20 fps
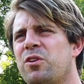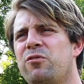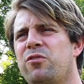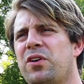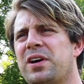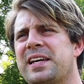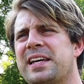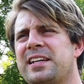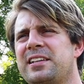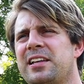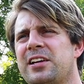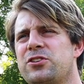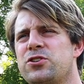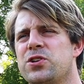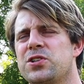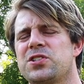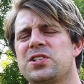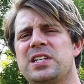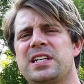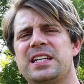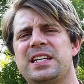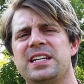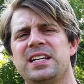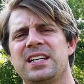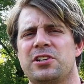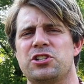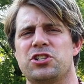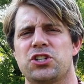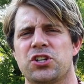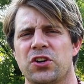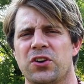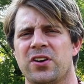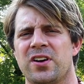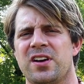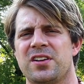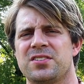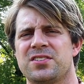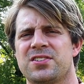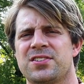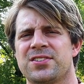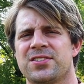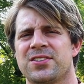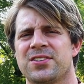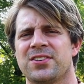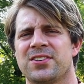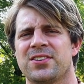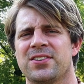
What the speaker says: fucking electricity, insurance,